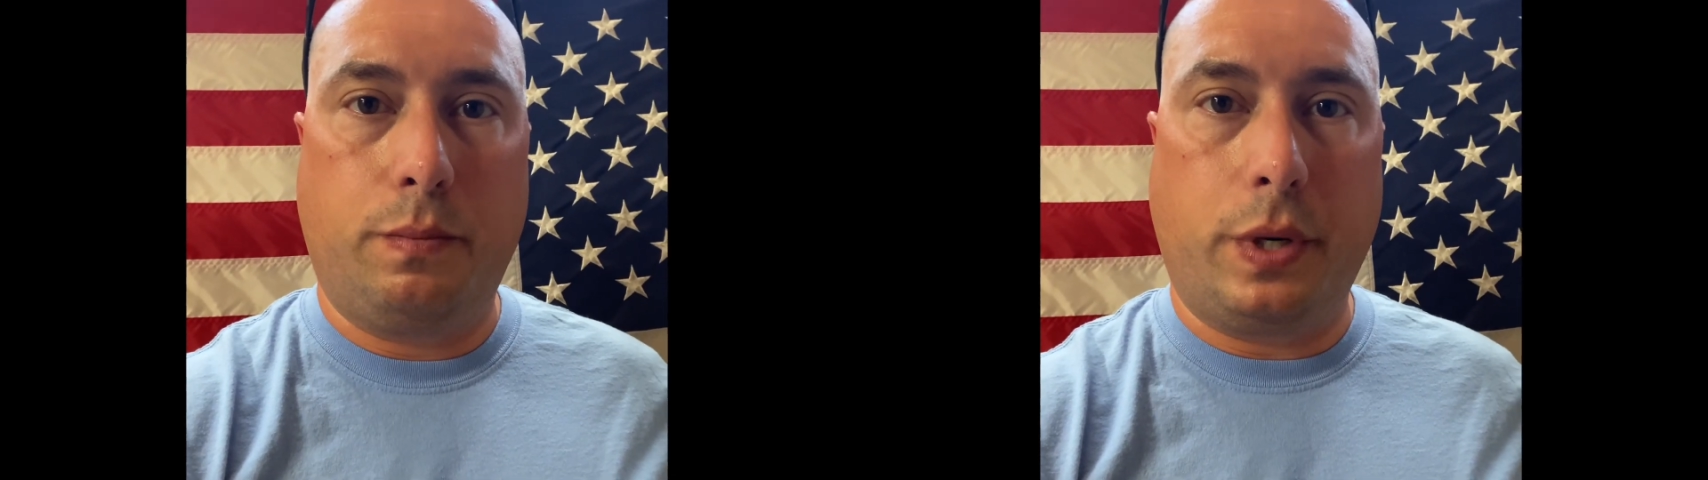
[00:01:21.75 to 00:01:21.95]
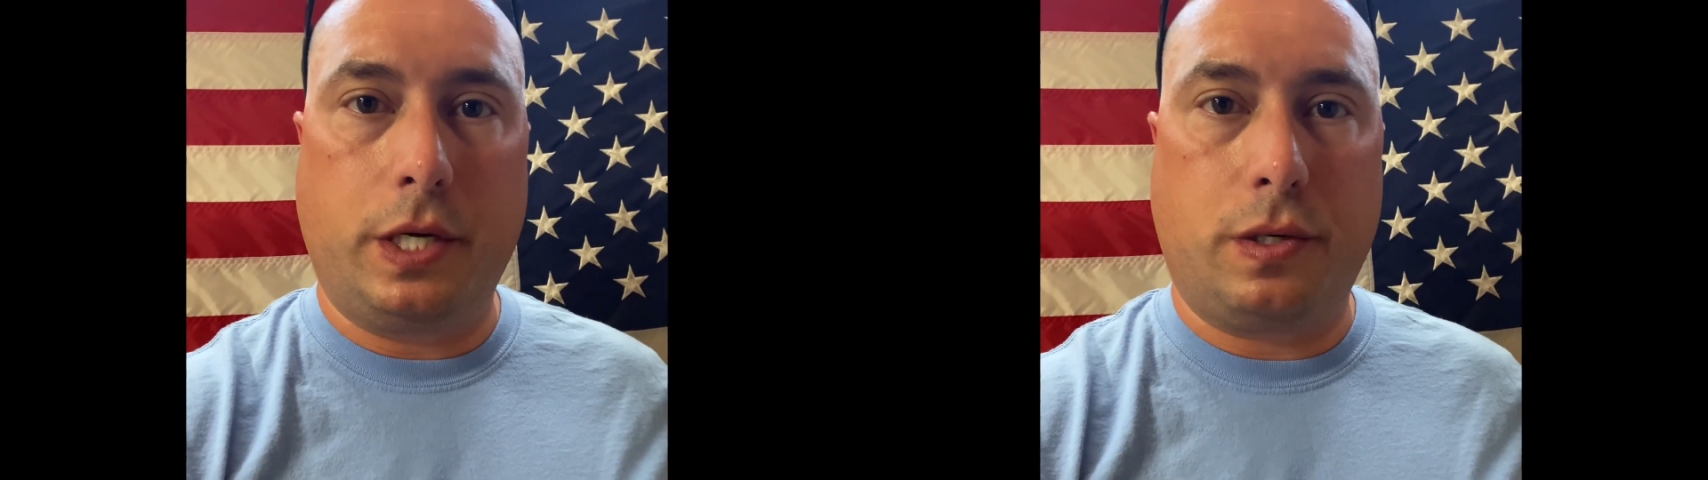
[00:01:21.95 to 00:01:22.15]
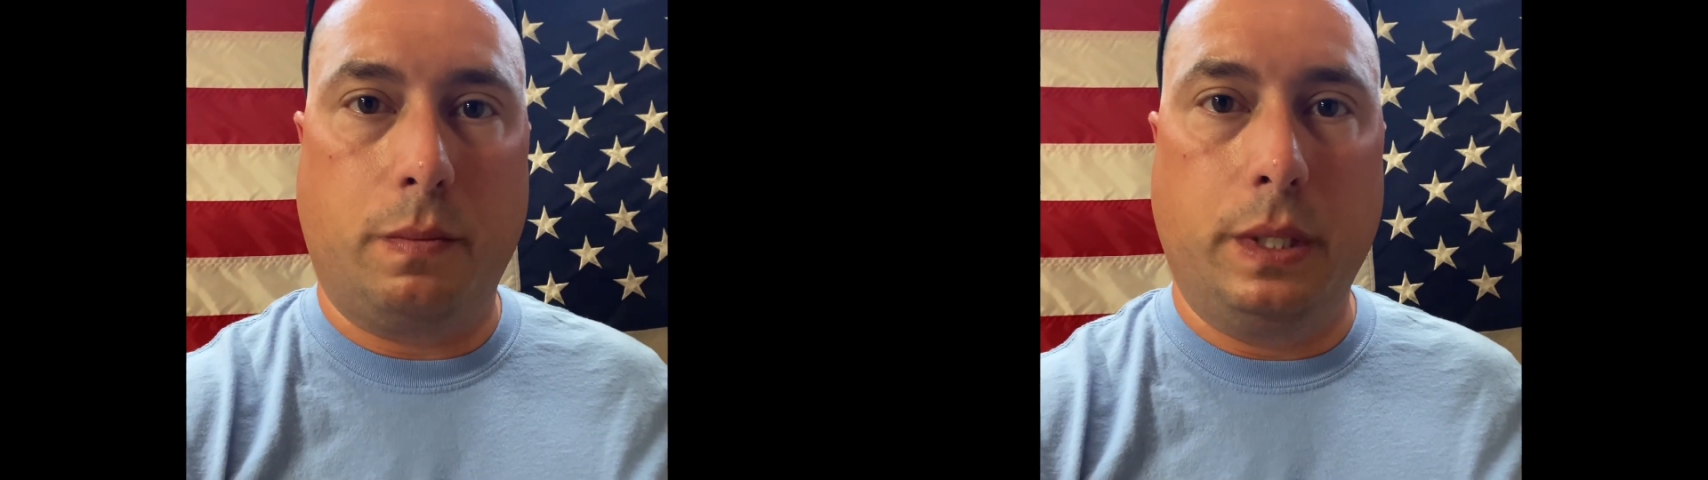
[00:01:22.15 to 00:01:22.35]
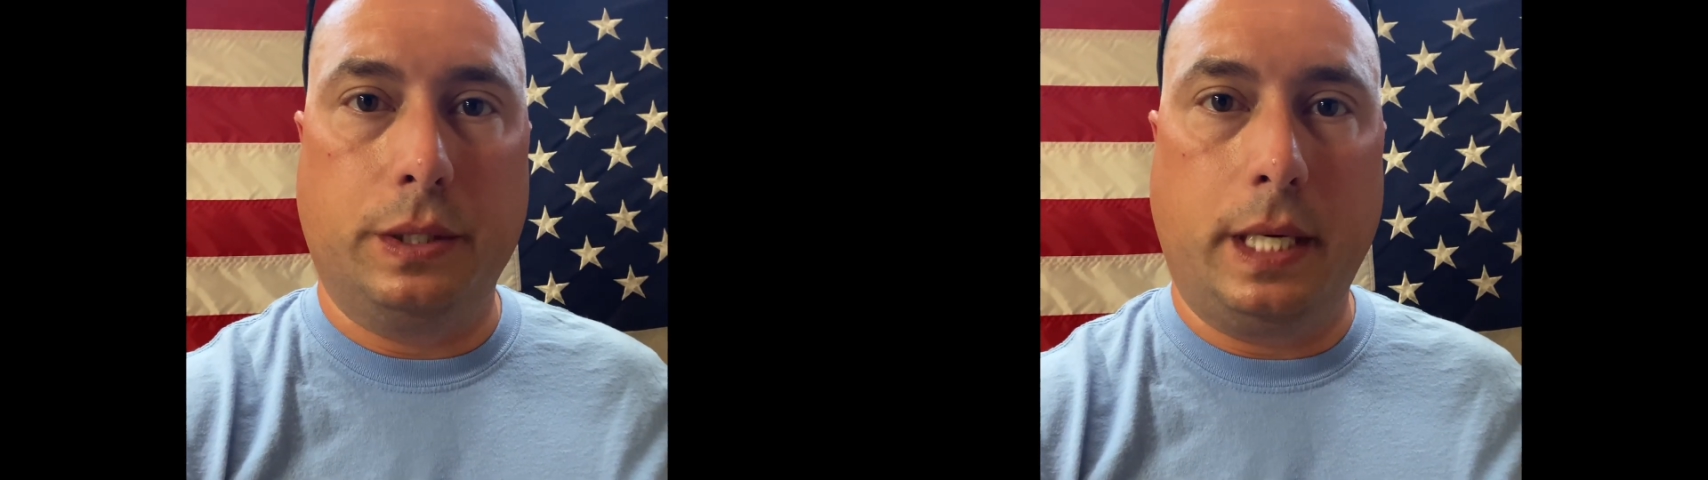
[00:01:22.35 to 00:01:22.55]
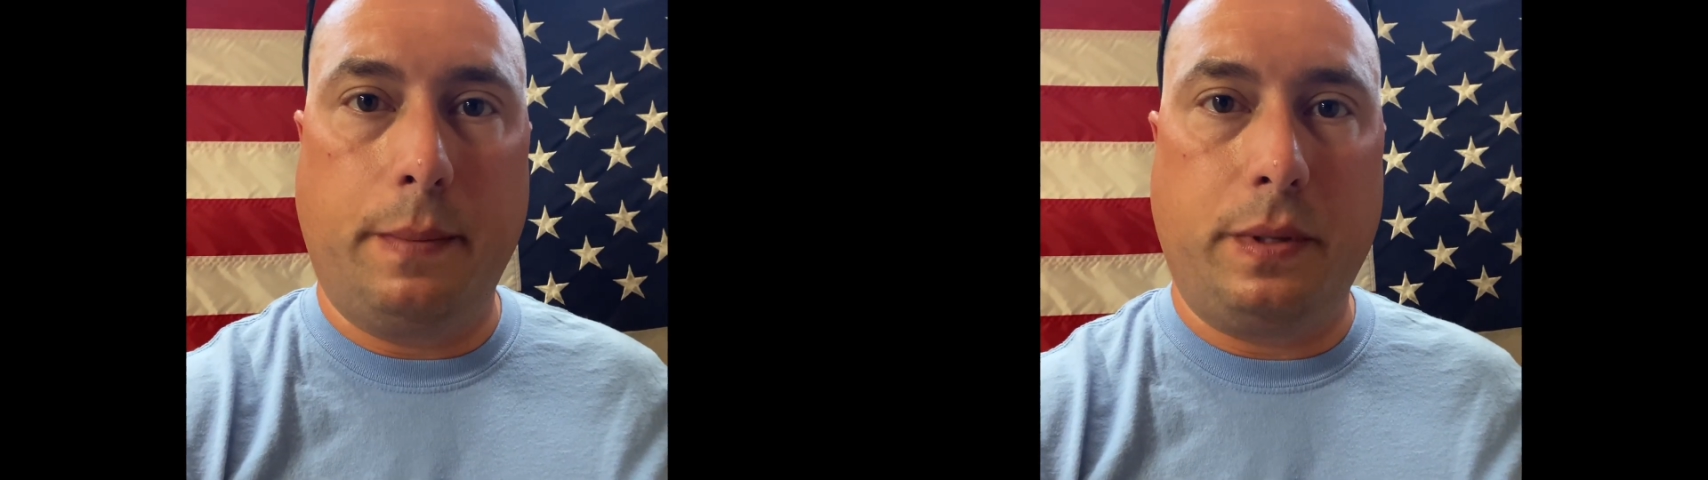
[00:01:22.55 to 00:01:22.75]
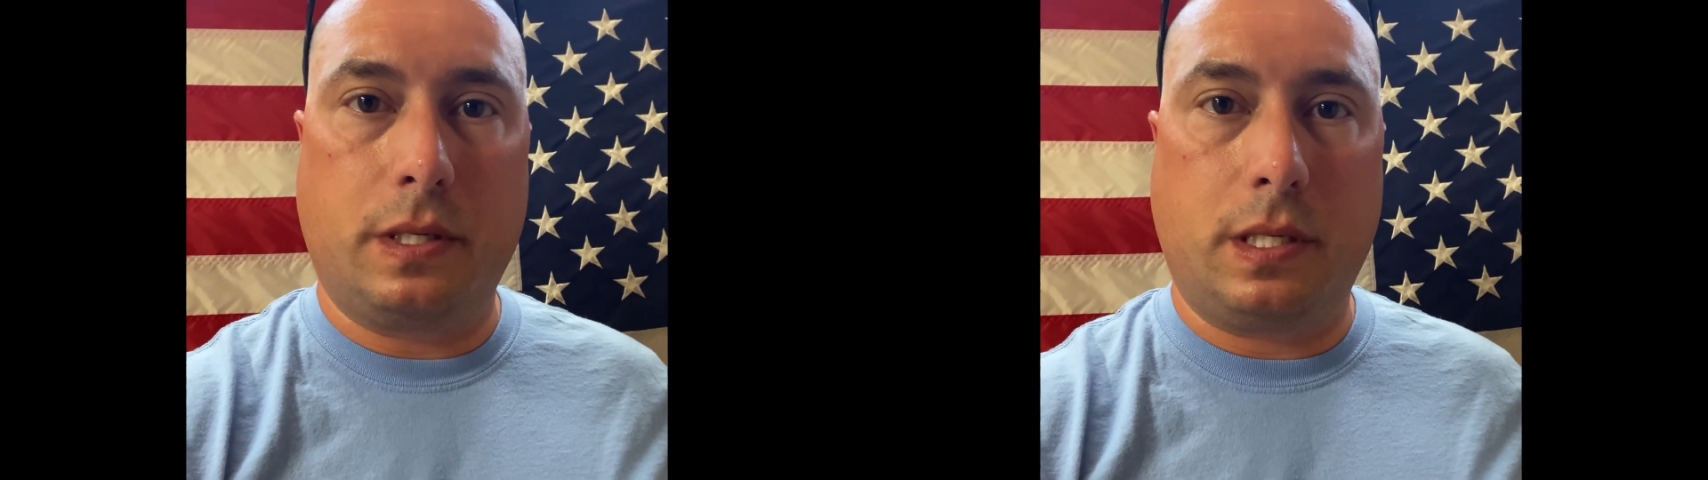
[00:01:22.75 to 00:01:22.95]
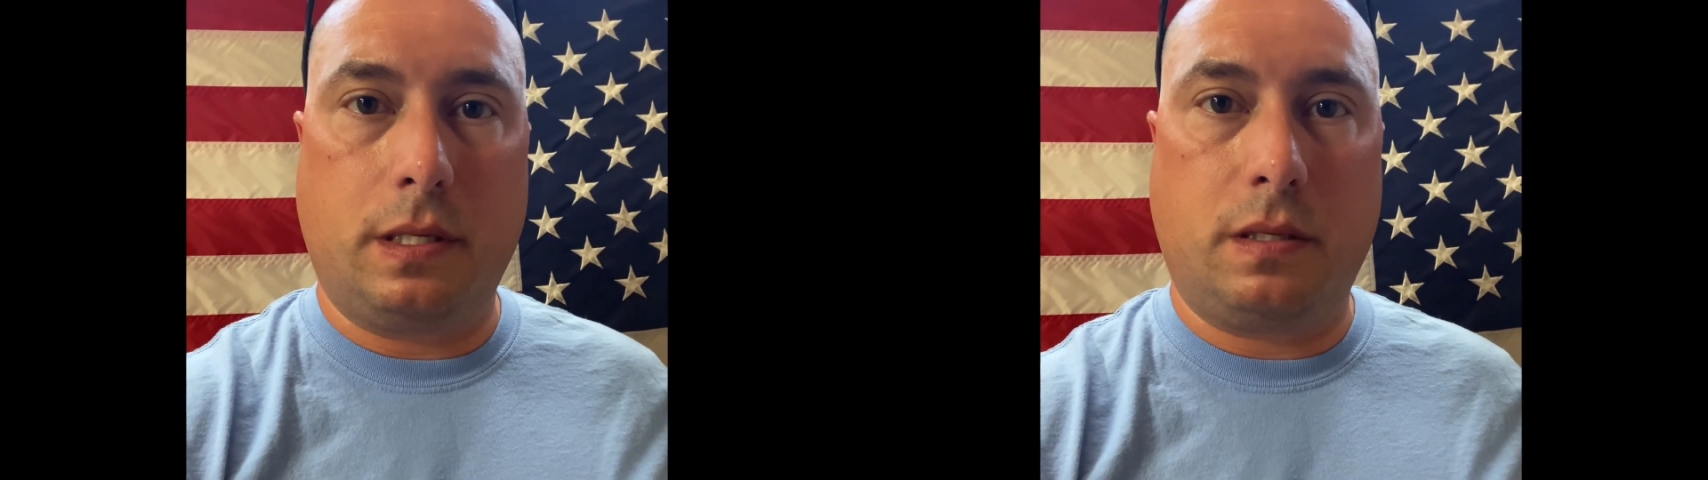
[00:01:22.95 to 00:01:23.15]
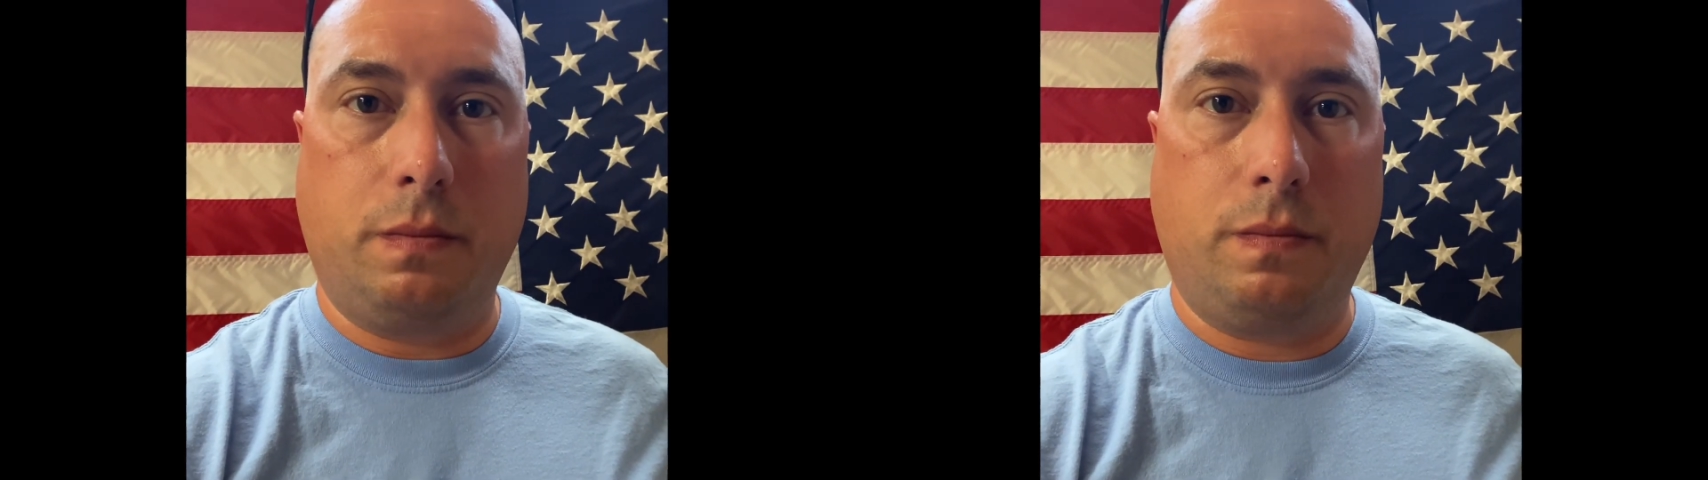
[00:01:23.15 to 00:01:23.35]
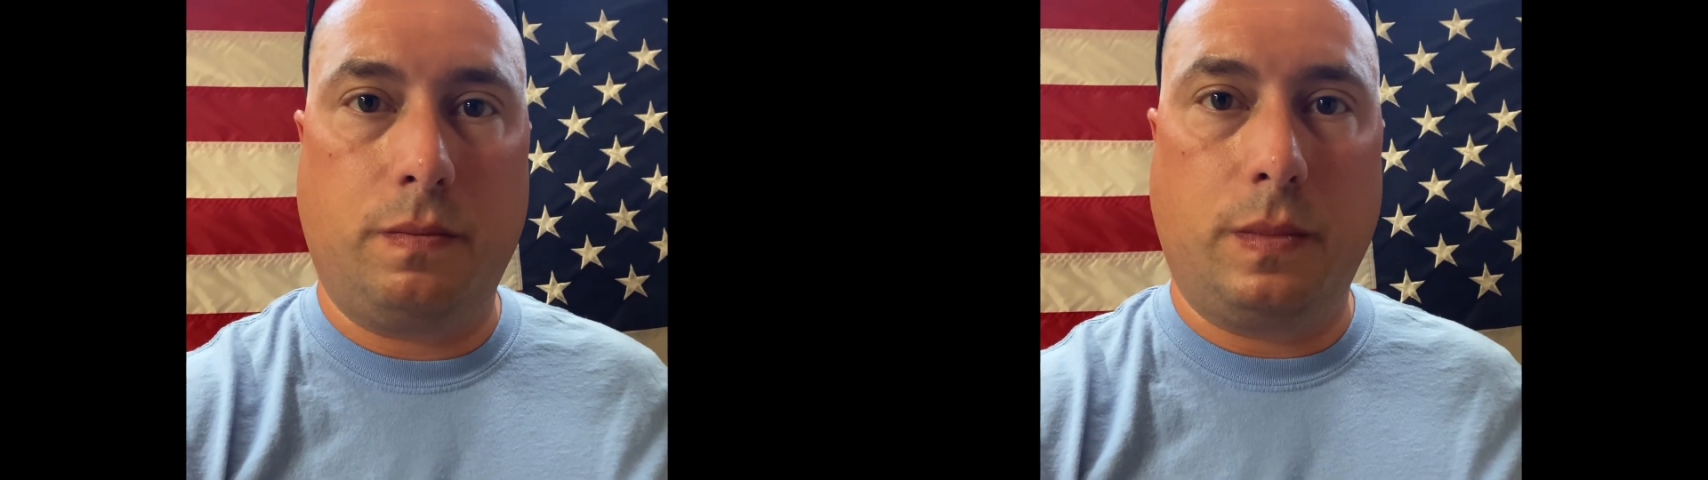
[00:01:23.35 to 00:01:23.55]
Pressure will build up in the system,